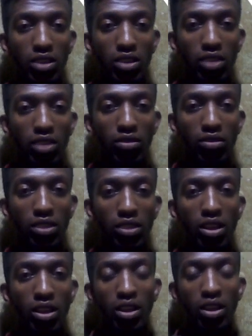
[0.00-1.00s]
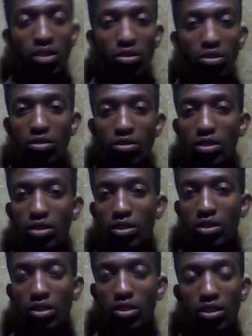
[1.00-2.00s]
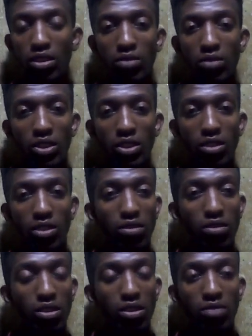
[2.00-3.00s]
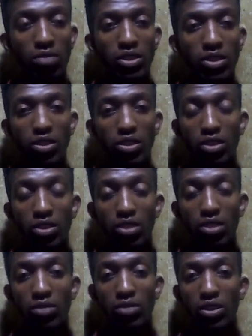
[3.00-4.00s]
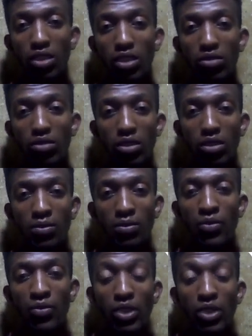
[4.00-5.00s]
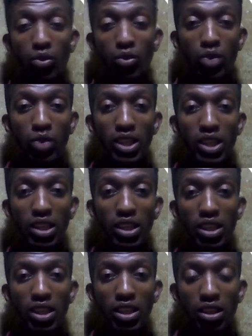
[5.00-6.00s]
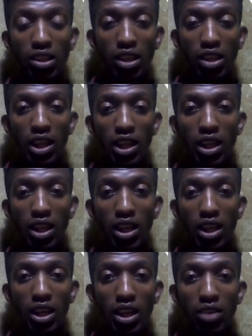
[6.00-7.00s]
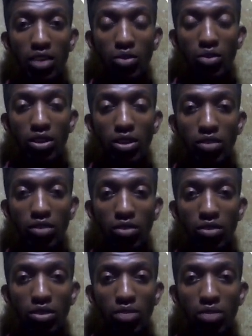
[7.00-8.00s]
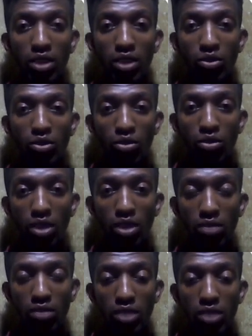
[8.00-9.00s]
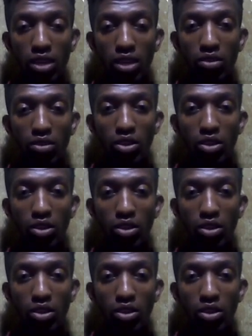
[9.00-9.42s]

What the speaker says: inside of it. So on the 6 months, on the 3 months and 6 months time frame, we are waiting for the price to come down